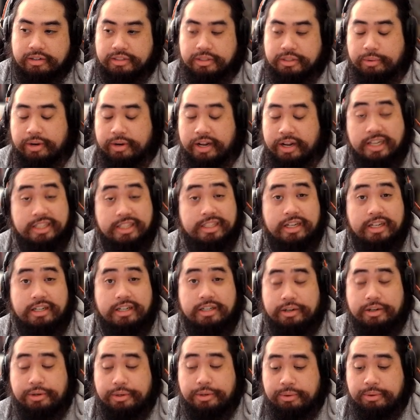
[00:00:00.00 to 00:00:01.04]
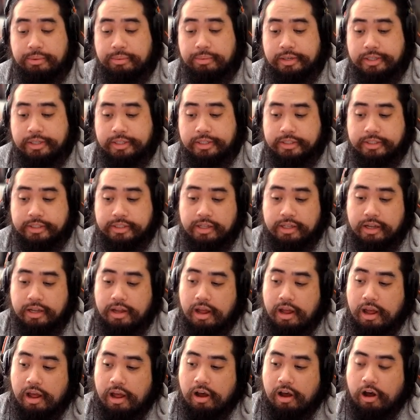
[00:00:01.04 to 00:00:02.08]
So what I decided to do was
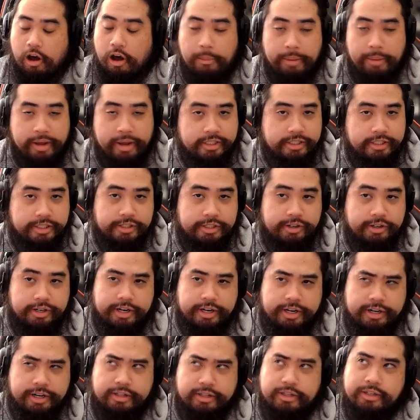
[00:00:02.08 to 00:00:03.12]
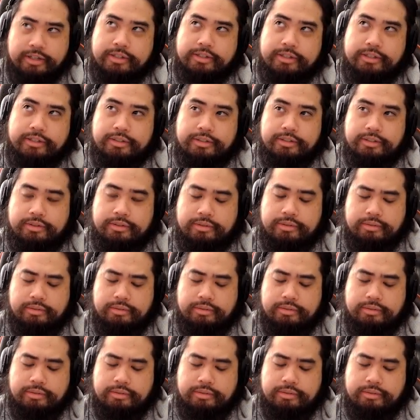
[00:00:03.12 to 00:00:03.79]
all my SSR characters,